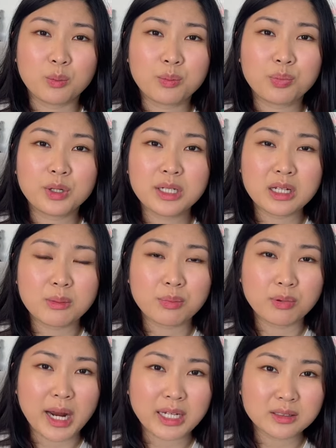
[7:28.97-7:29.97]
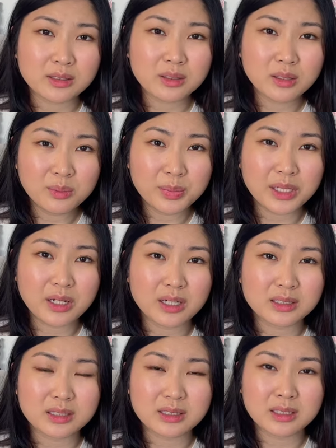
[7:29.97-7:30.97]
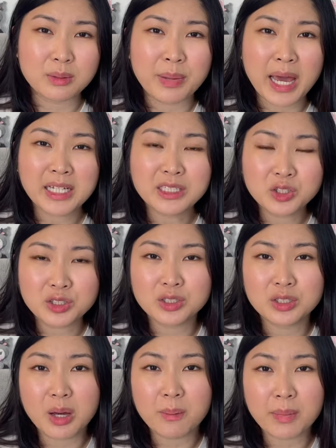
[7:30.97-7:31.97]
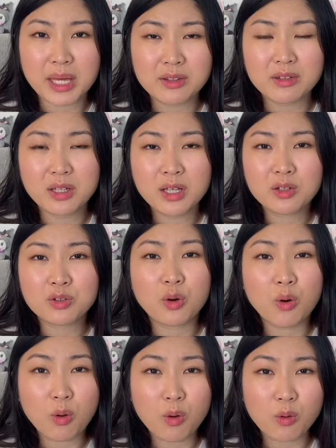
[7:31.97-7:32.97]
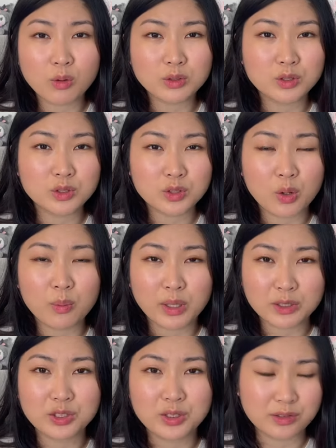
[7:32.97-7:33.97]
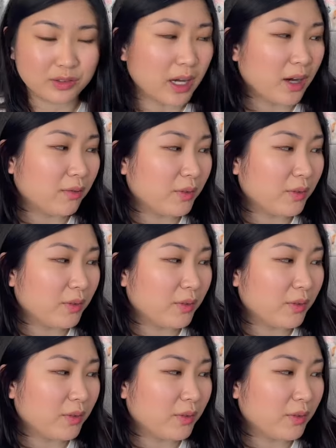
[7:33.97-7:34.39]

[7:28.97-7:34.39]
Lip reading: pretty impractical because the bag is just not meant to hold so much stuff.